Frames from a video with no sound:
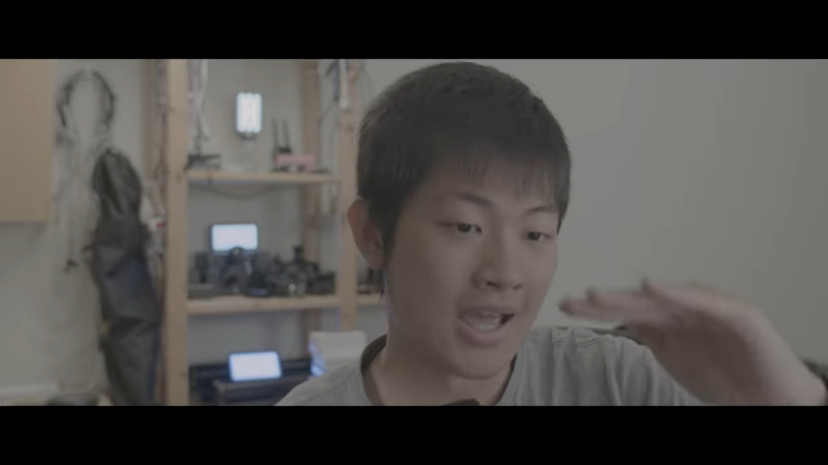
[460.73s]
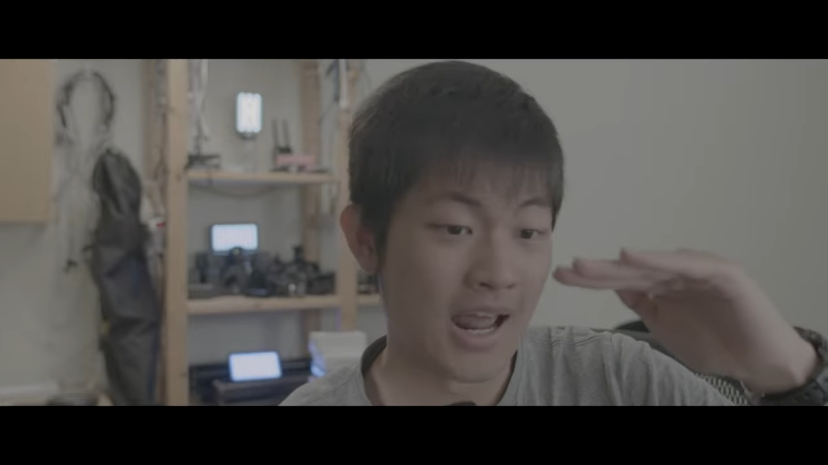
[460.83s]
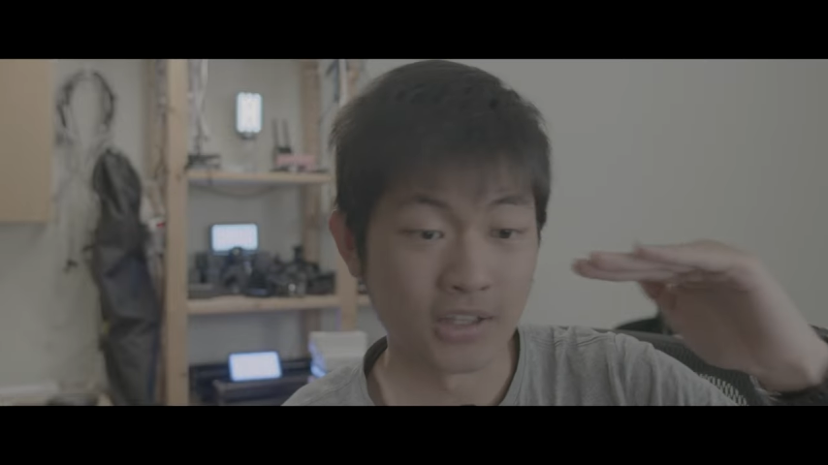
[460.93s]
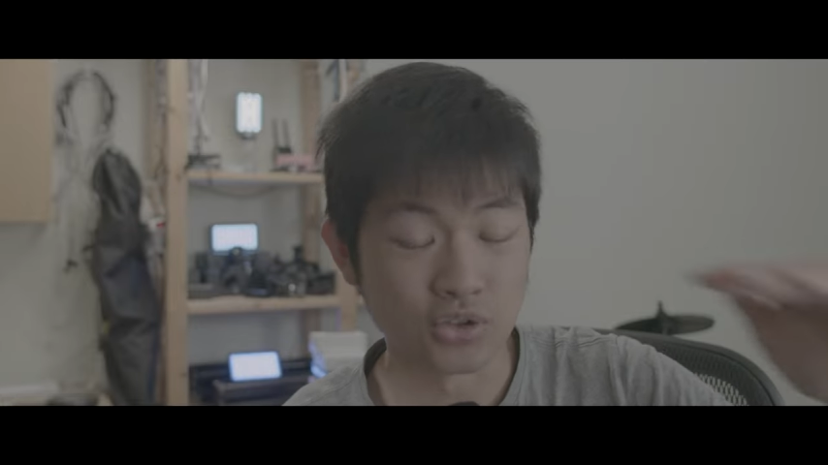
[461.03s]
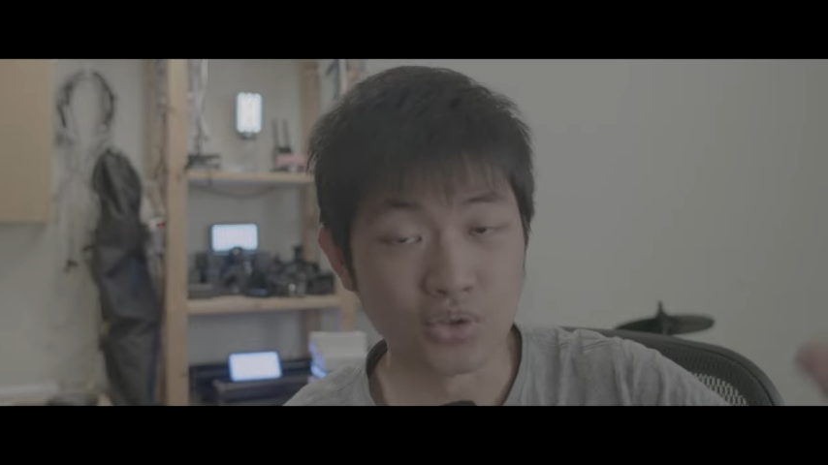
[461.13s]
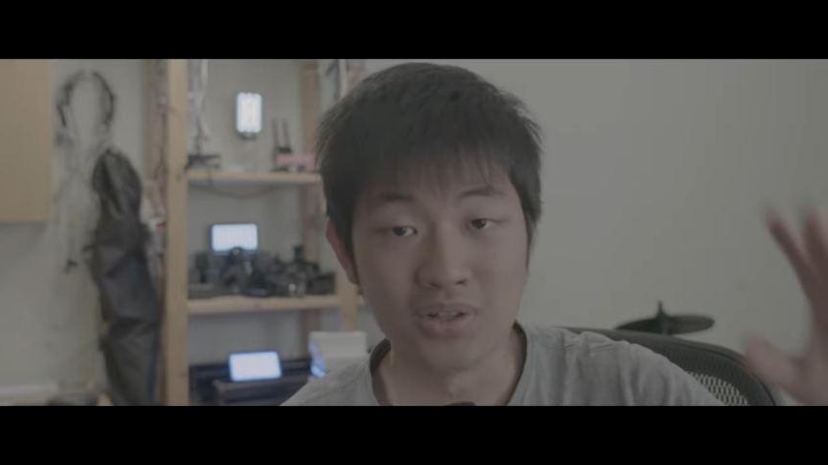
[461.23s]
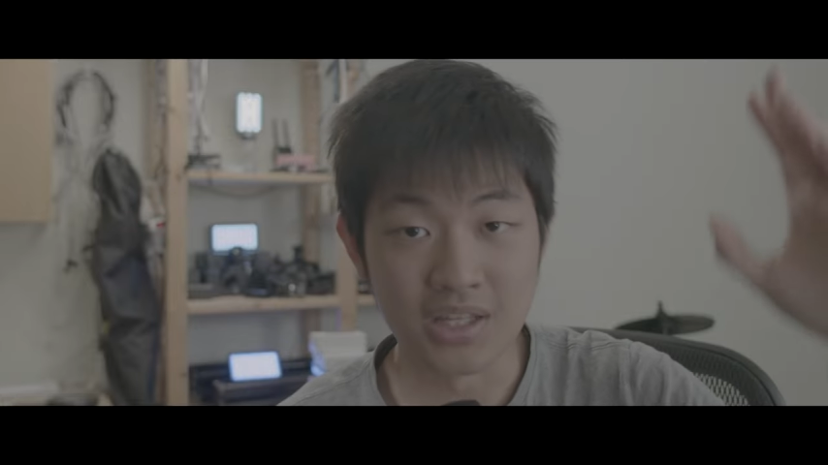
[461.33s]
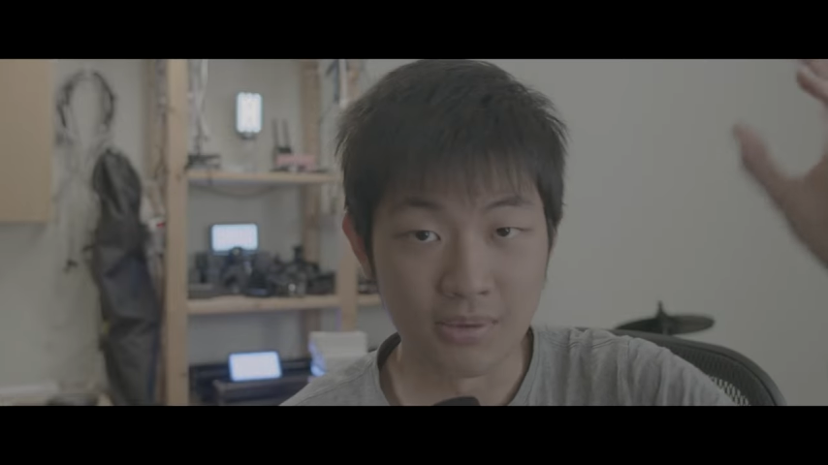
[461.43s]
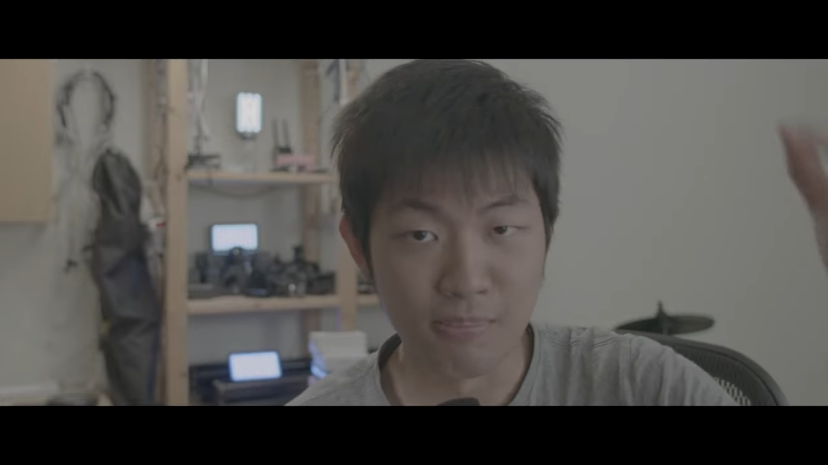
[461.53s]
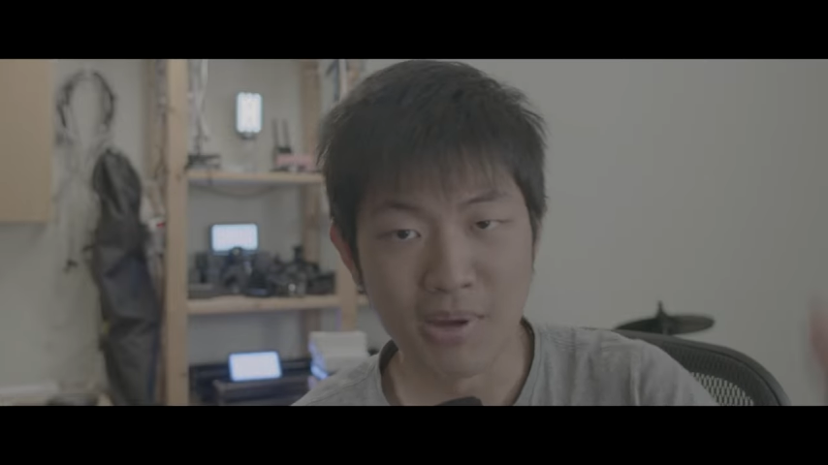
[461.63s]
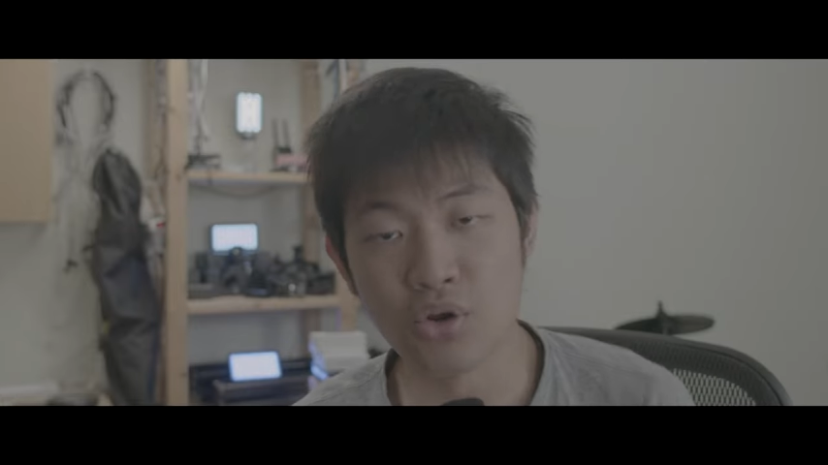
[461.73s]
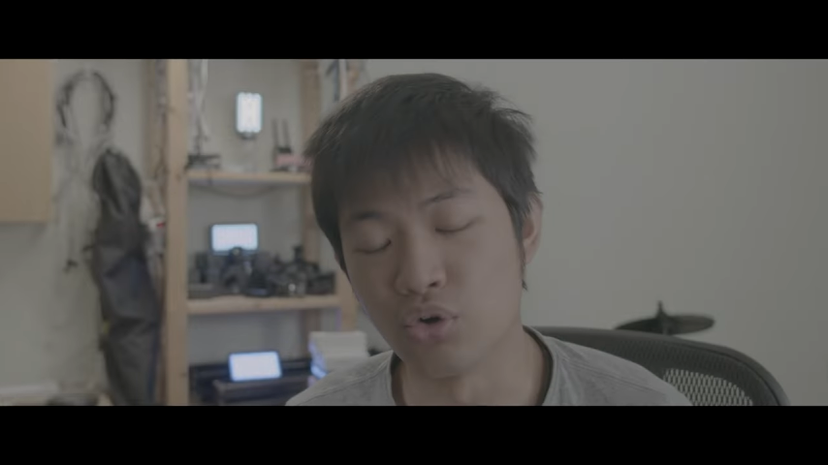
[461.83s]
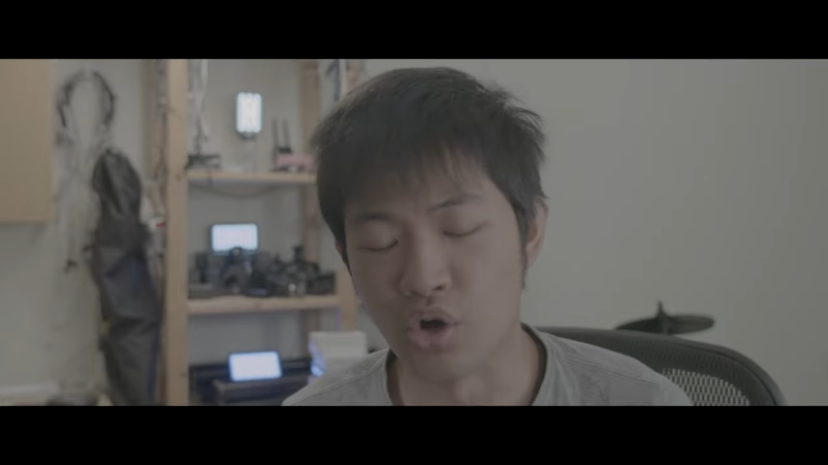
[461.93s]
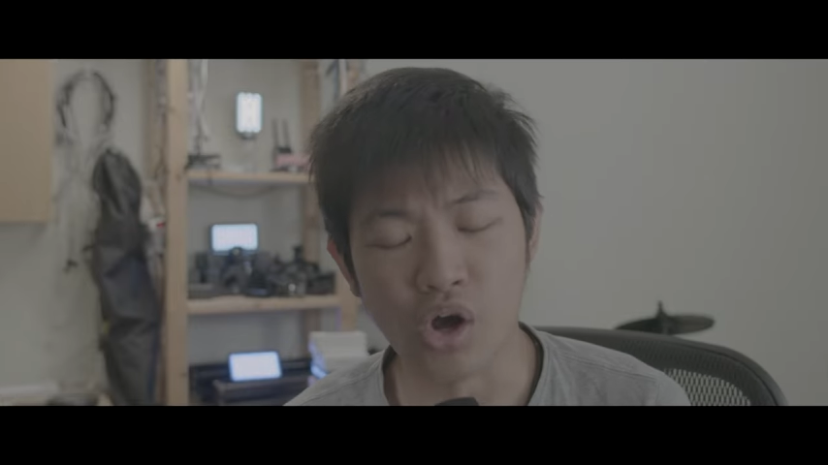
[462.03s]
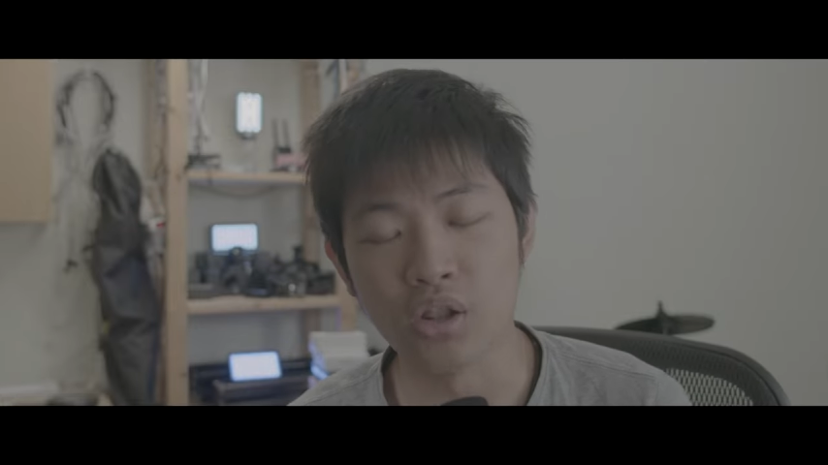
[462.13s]
and I don't need the middle
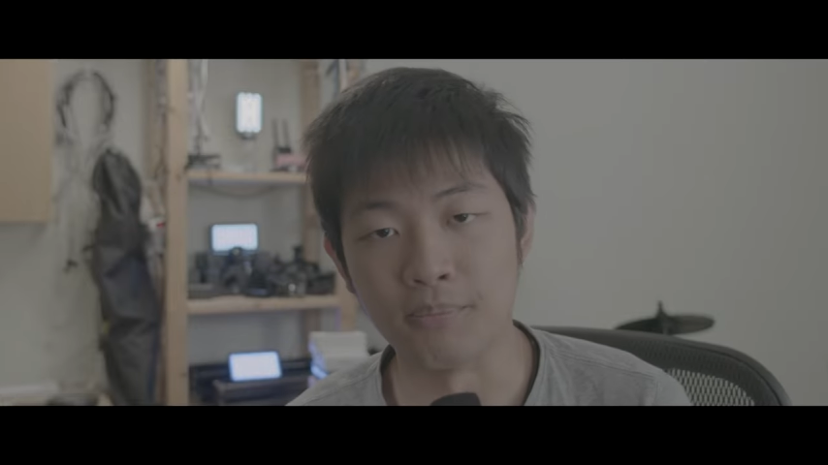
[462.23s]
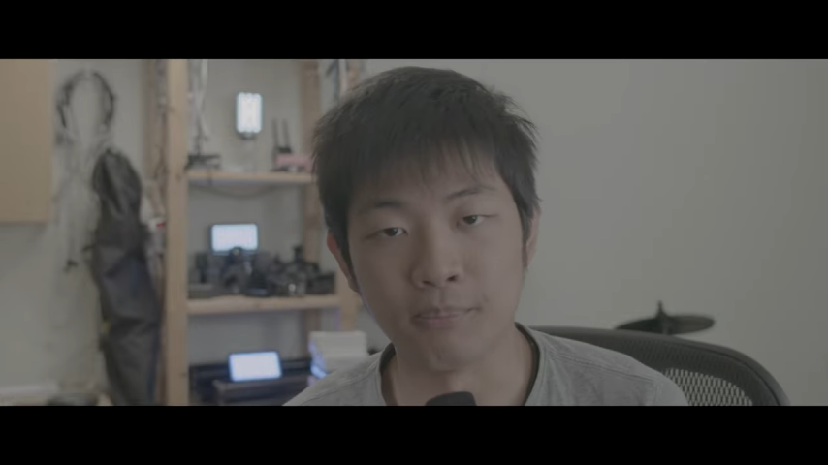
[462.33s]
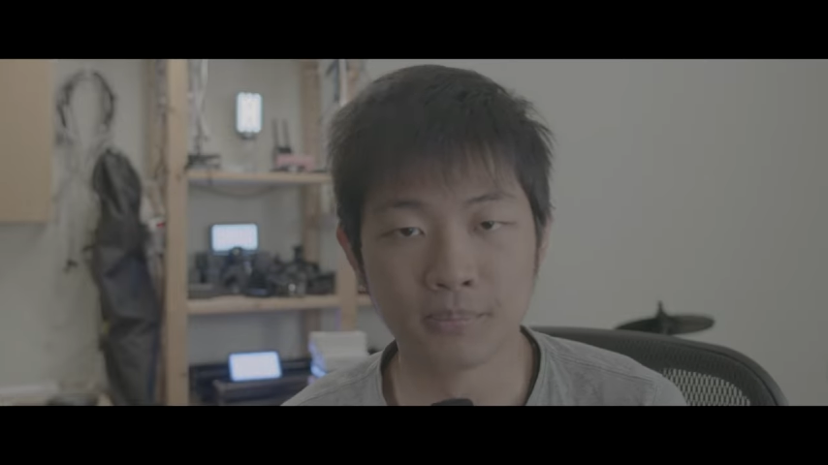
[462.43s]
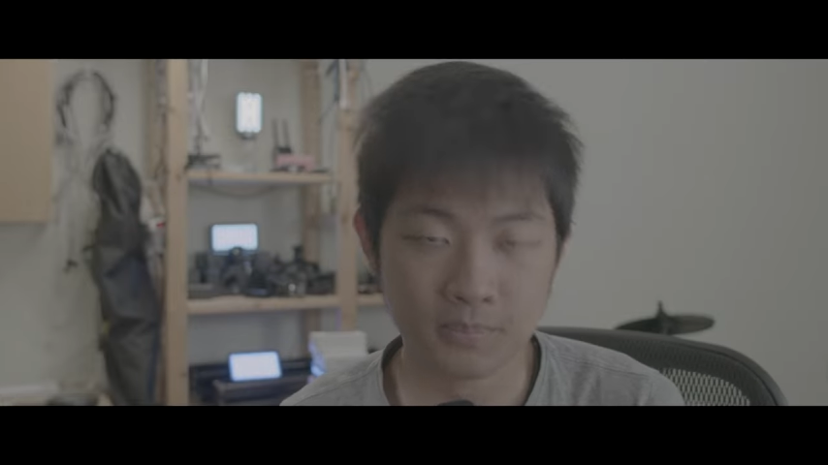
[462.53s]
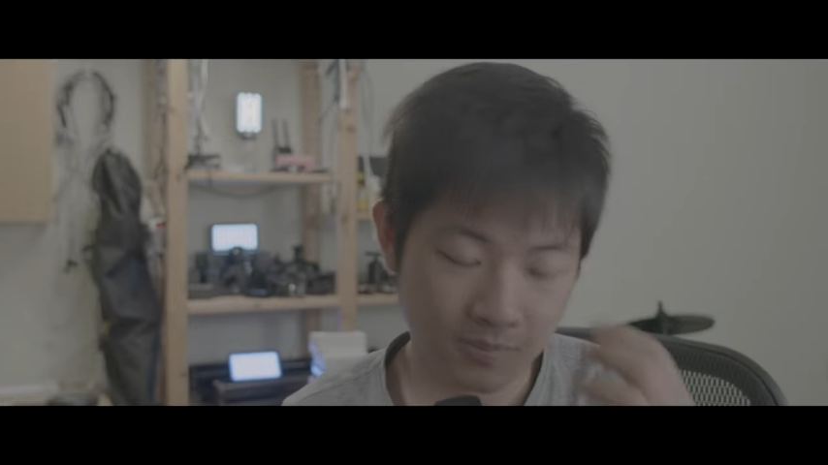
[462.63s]
column,